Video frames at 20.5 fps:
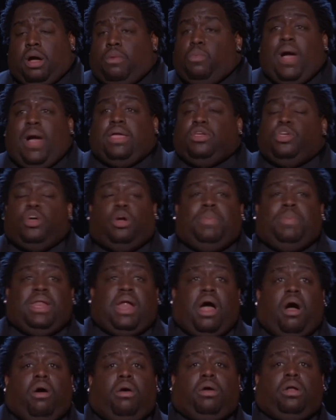A white, you can
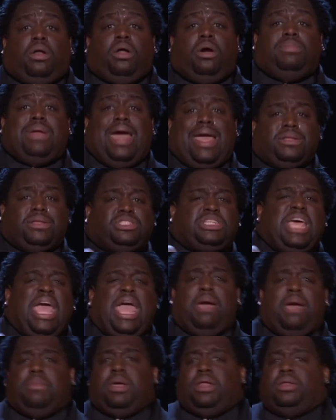be in an all-club night
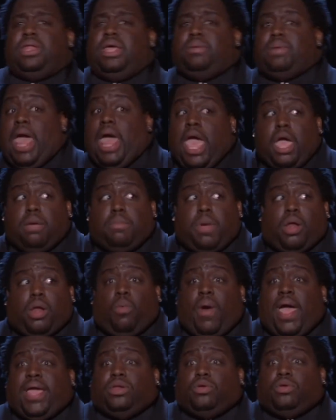jamming, and they be like, hey,
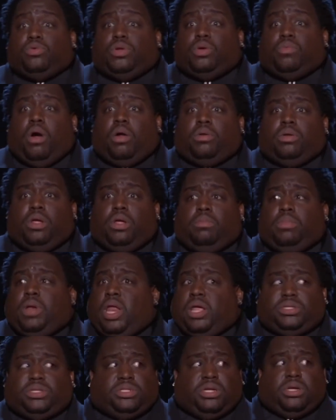man, a white dude, they walked in,
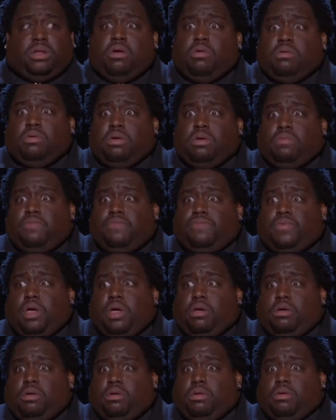be like, shit, I don't give a
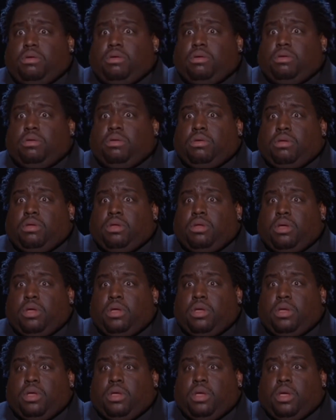fuck.
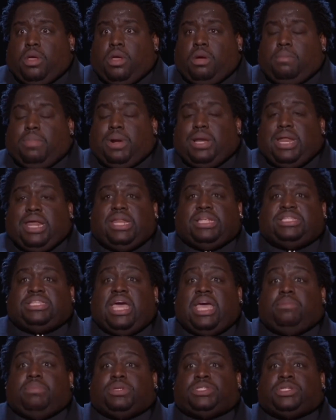But let the
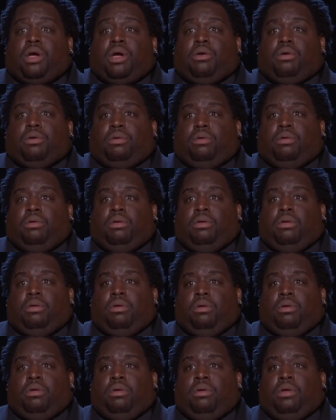table turn.
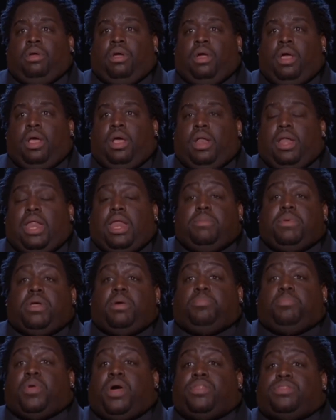Let it
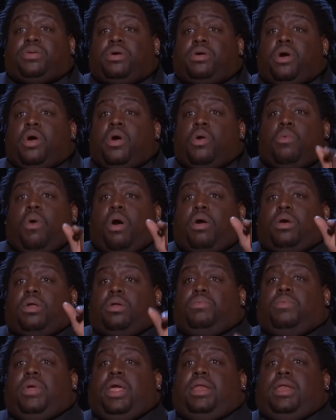be a brother
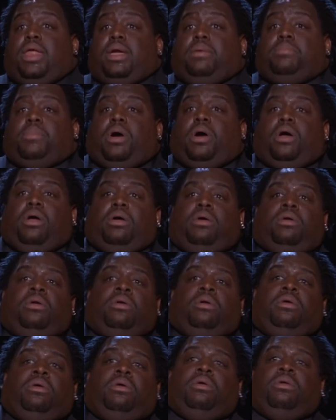walking in a redneck bar.
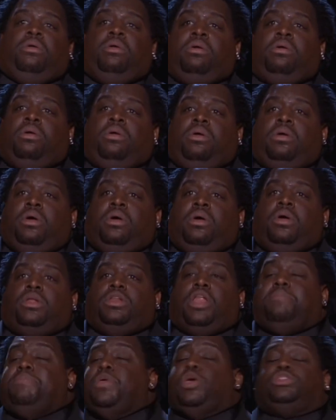
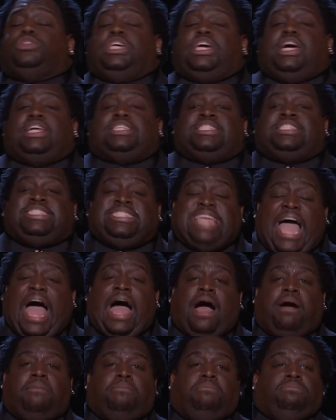The music will
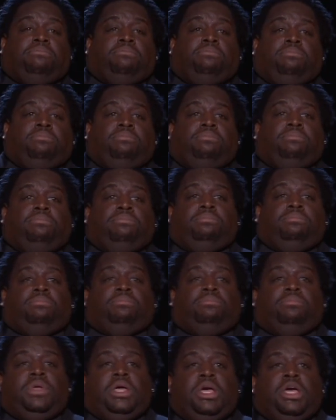stop.
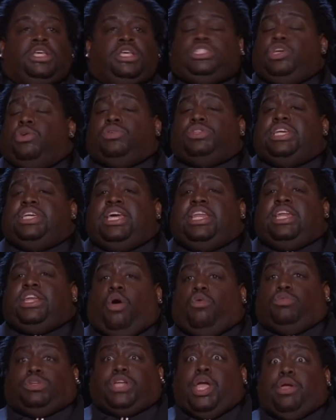Soon as he hit
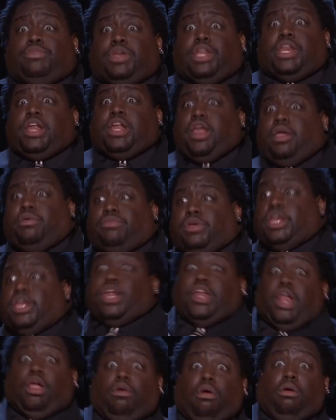the door, ding, ding, ding,
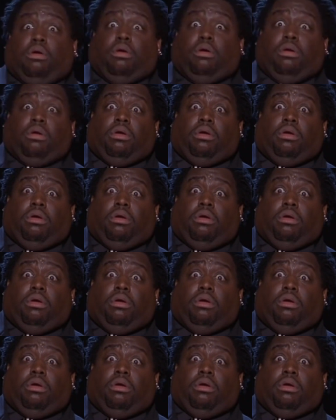ding, ding.